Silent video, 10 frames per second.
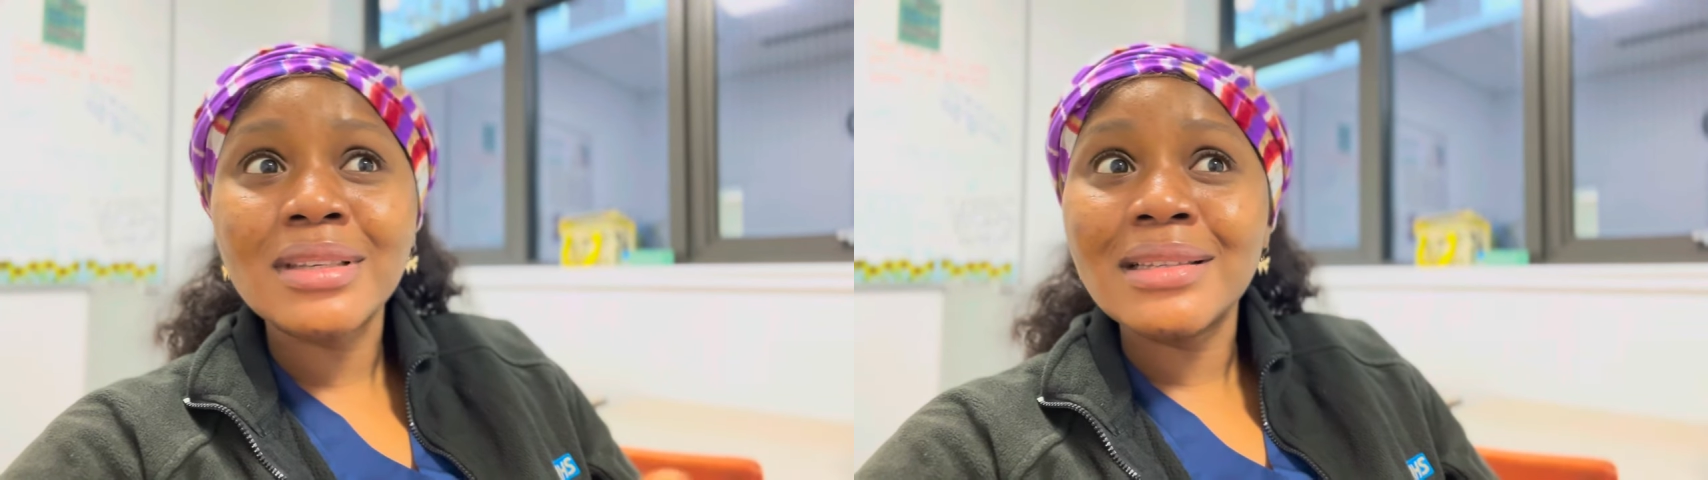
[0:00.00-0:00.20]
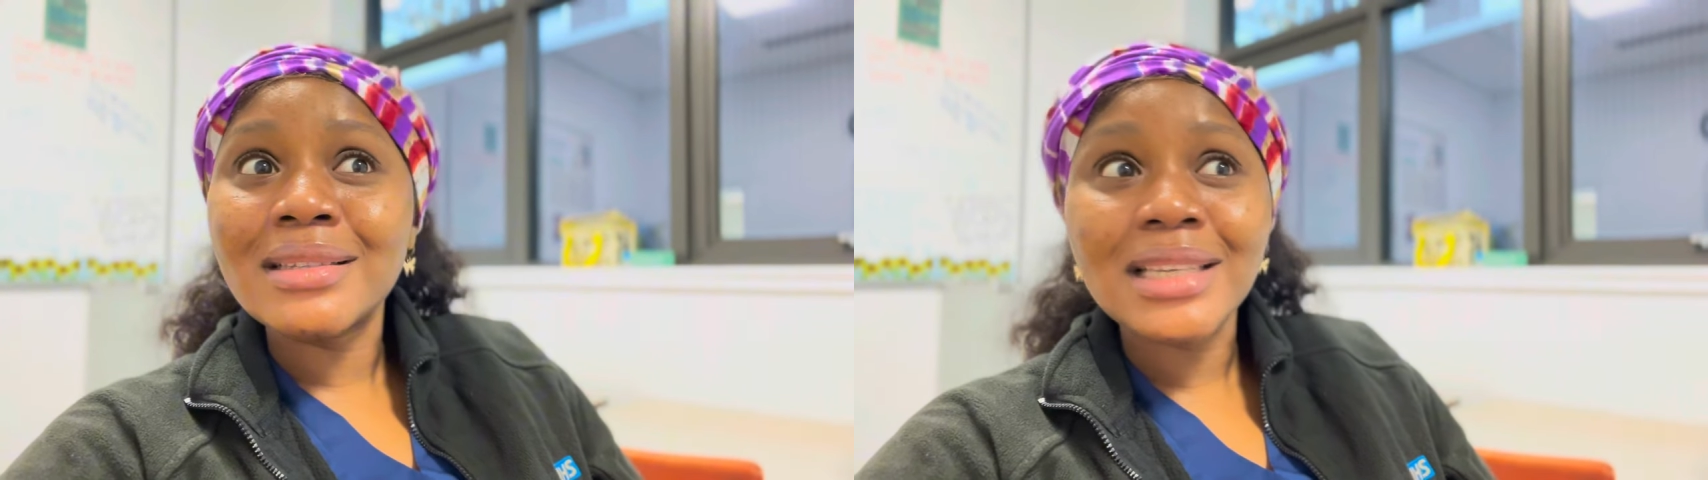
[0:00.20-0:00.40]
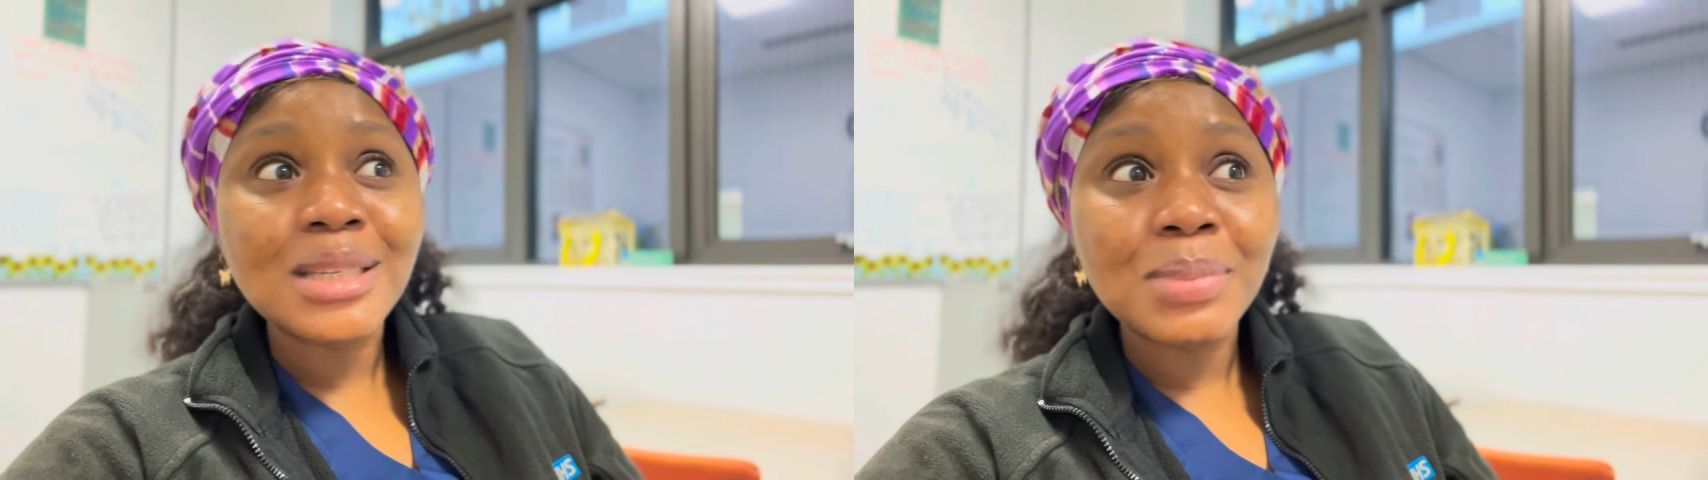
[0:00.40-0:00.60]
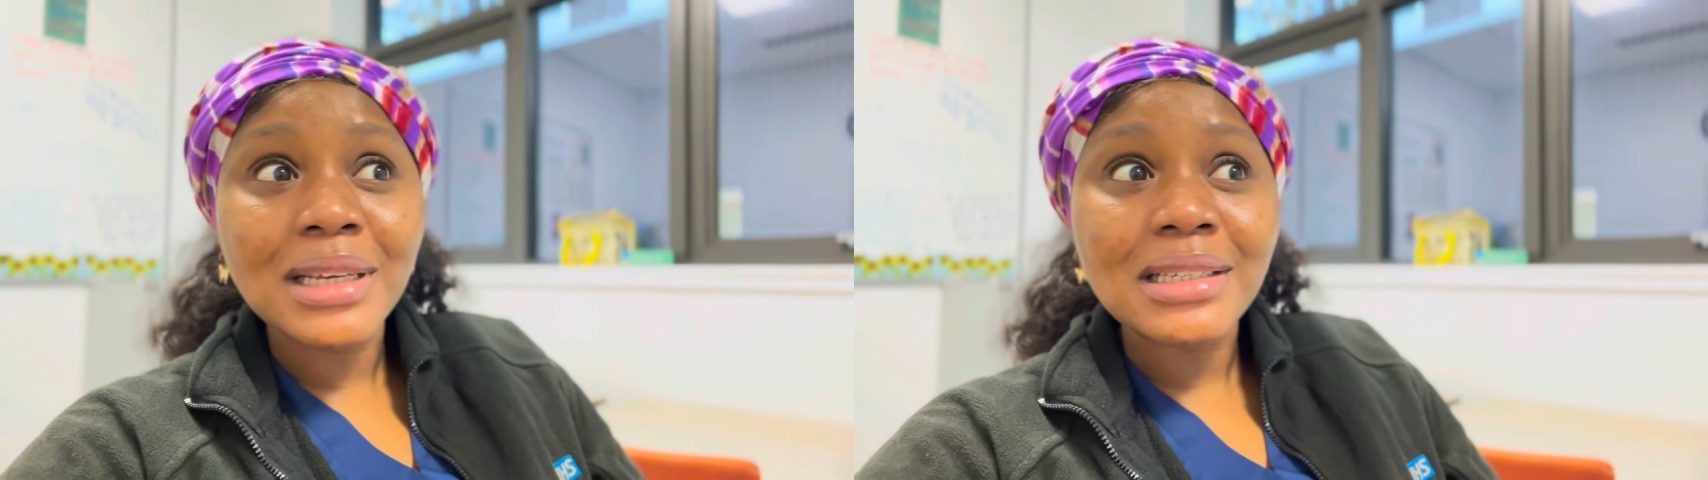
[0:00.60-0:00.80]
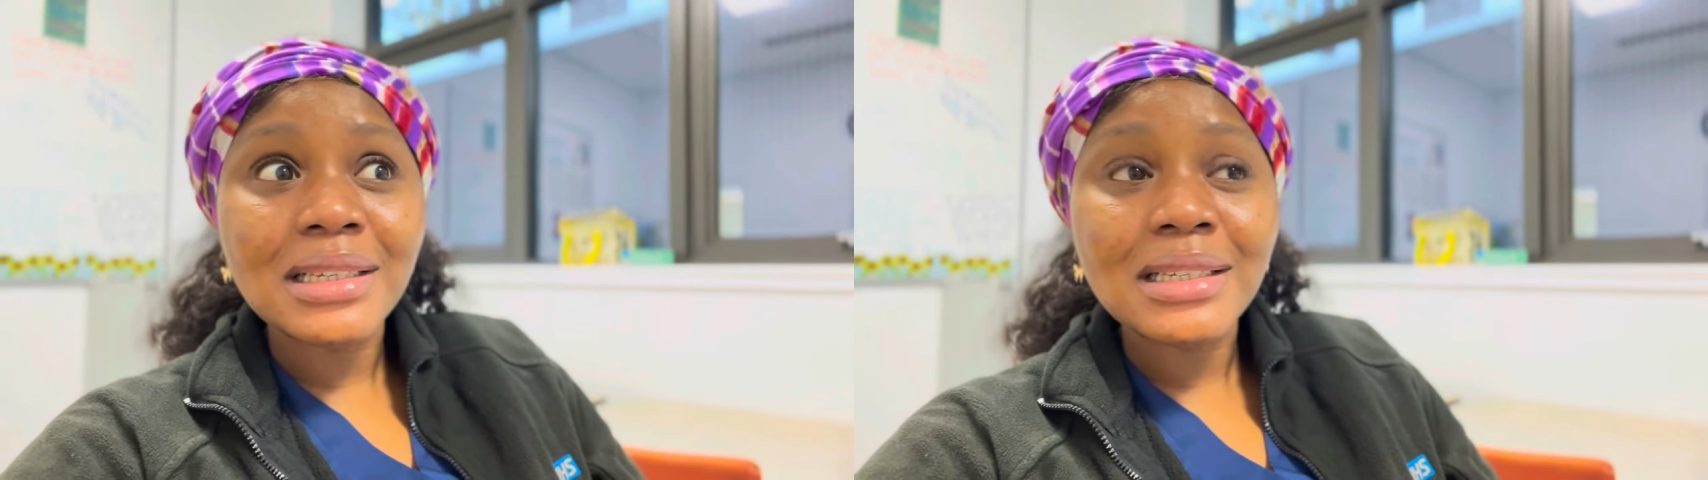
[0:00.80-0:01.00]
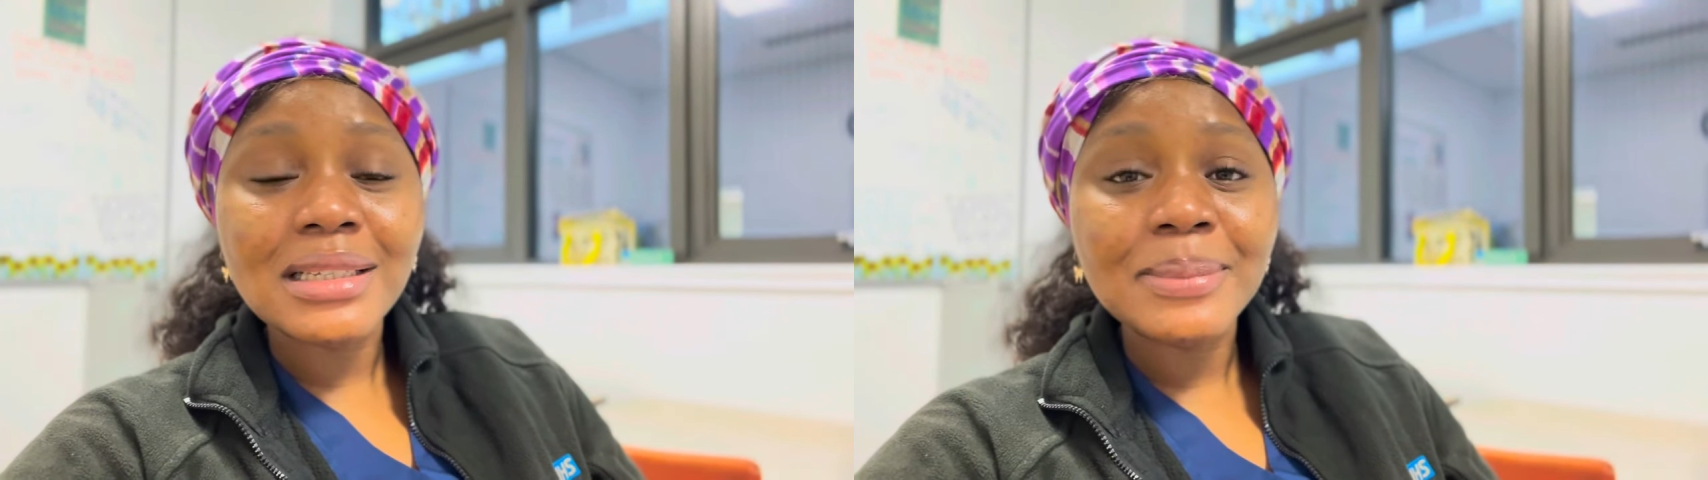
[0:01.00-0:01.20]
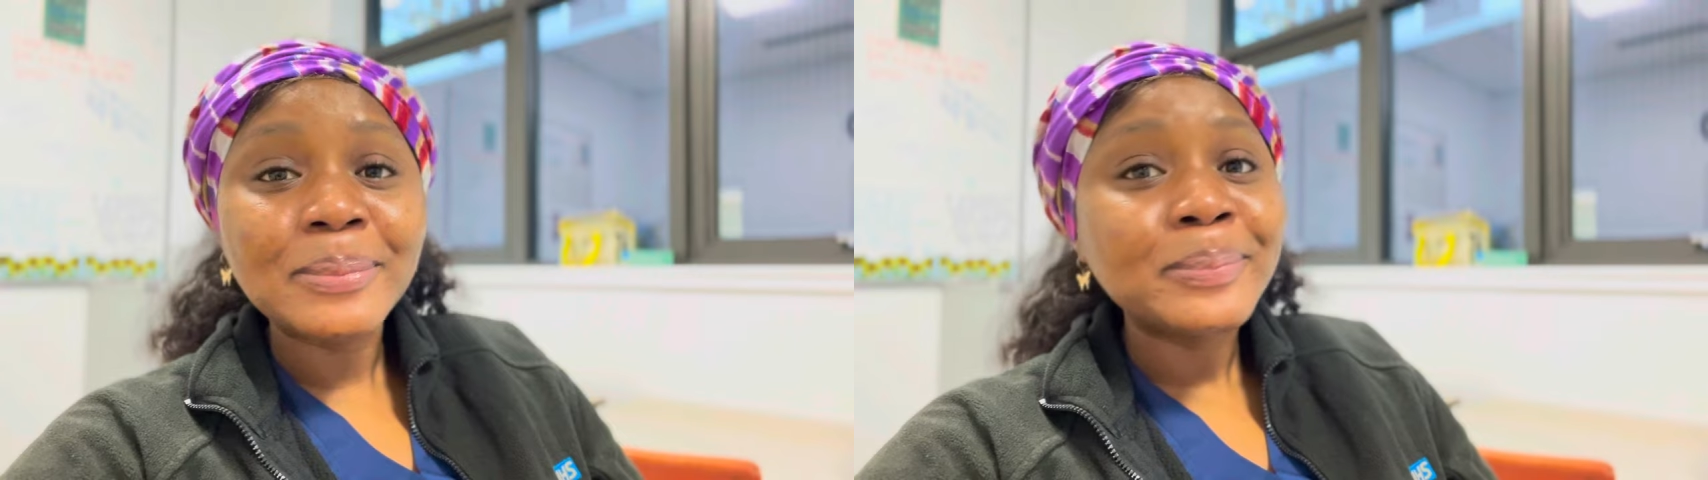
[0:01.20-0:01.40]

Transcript: in six places?